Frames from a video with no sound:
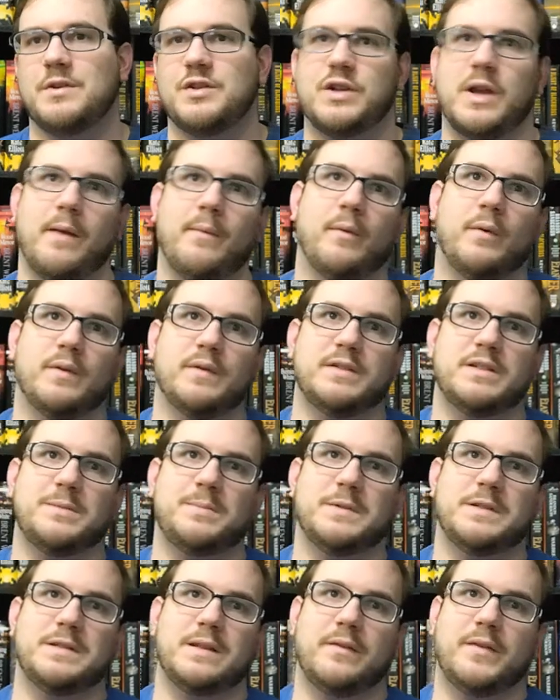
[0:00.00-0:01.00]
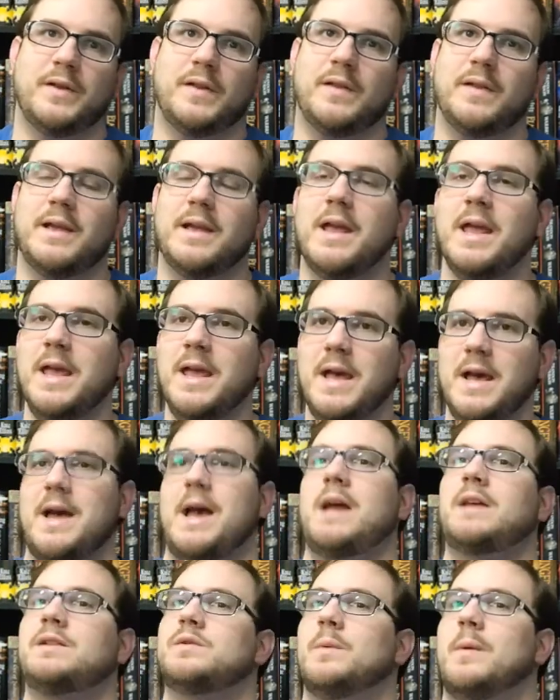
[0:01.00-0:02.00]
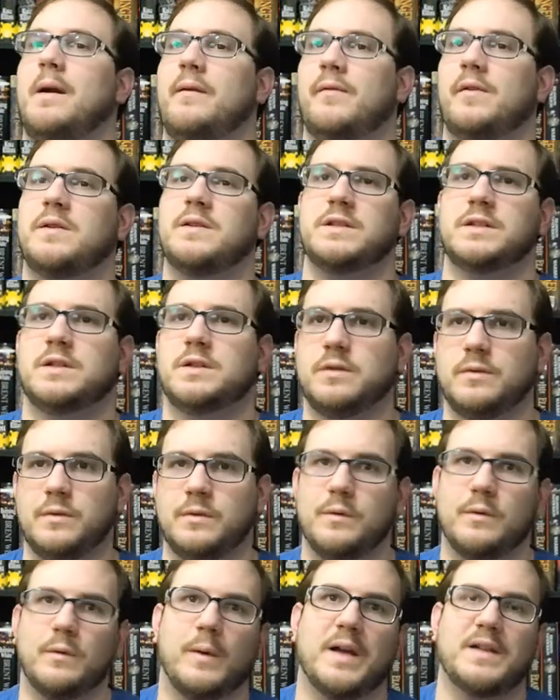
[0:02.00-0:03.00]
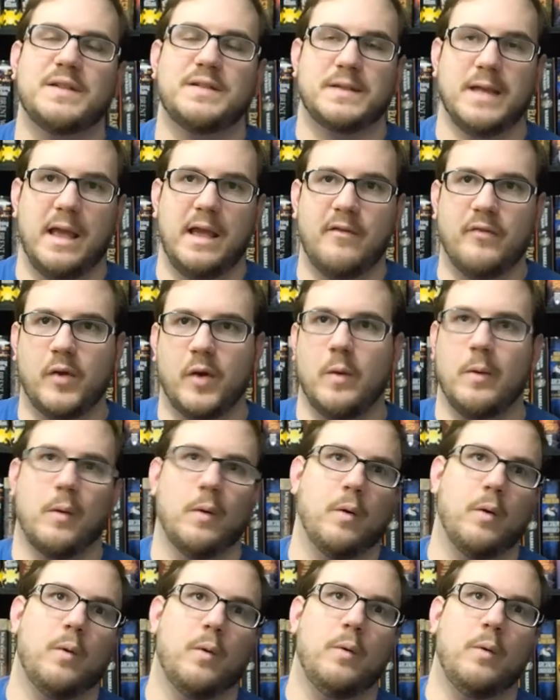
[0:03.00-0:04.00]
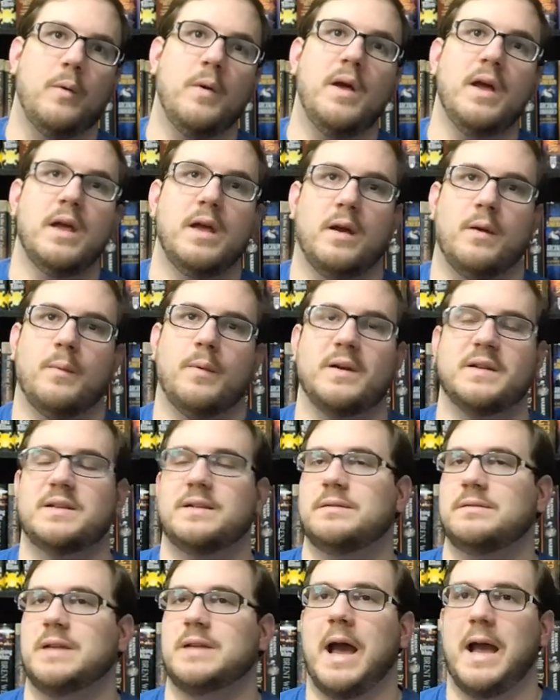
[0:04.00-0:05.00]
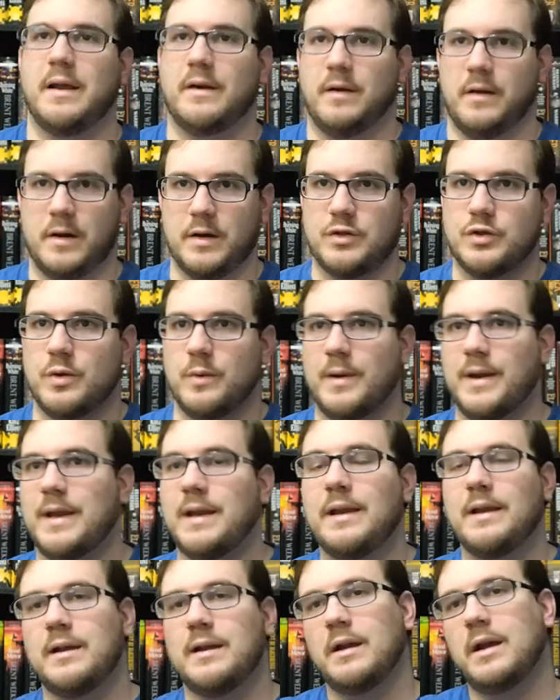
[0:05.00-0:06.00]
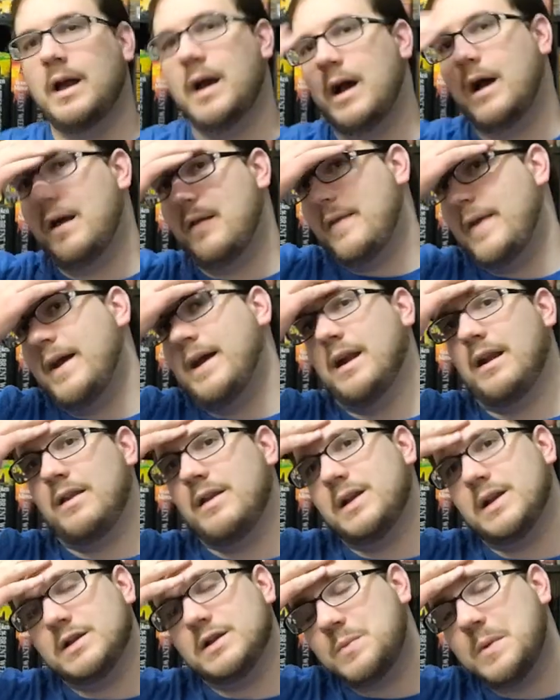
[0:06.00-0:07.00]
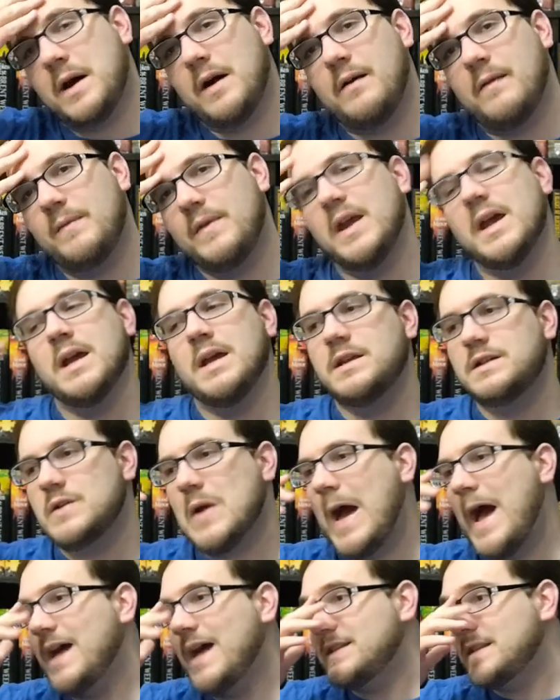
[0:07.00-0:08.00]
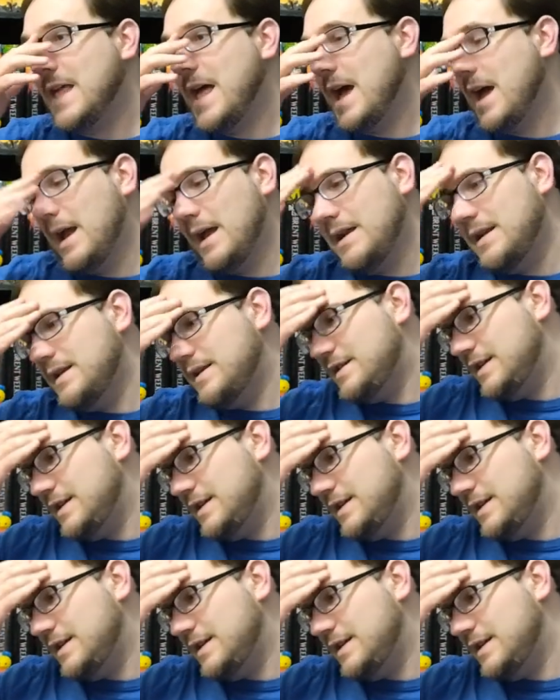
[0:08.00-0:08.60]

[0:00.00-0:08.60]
up in general specifically has a reference to a savior who died on a tree and that kind of thing as well. So it has that, and